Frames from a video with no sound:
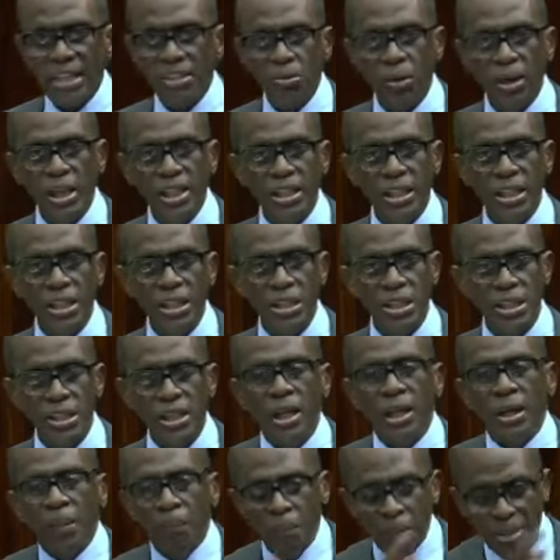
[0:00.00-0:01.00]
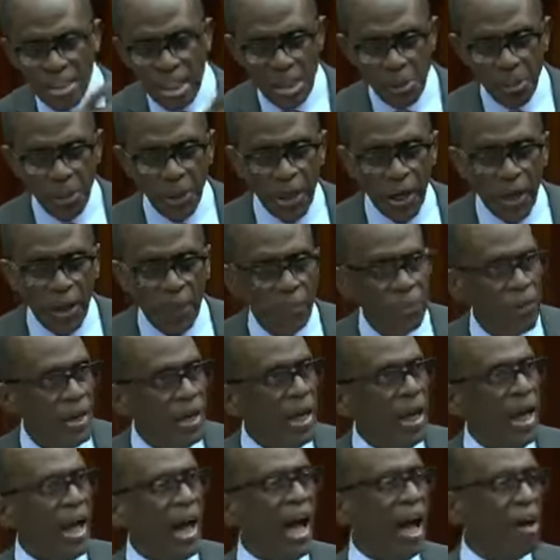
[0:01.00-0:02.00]
what it is. Mr. Speaker,
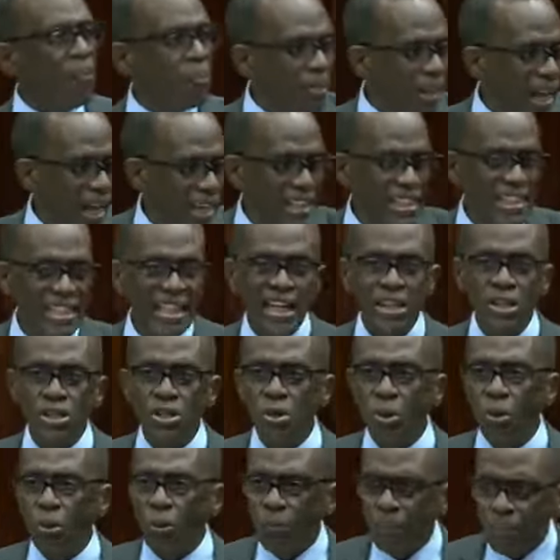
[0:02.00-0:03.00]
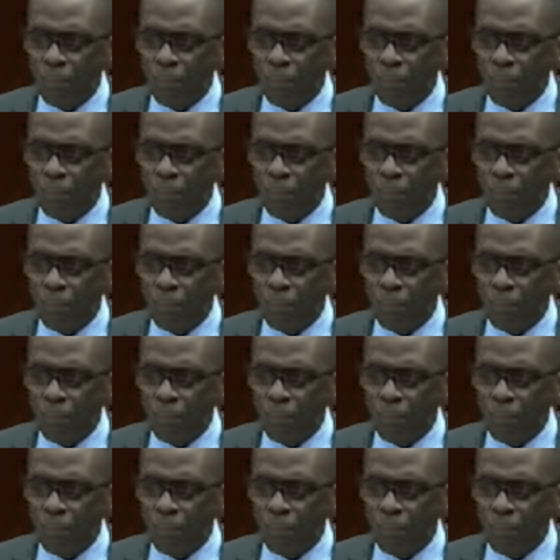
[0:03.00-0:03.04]
I'm glad he said so.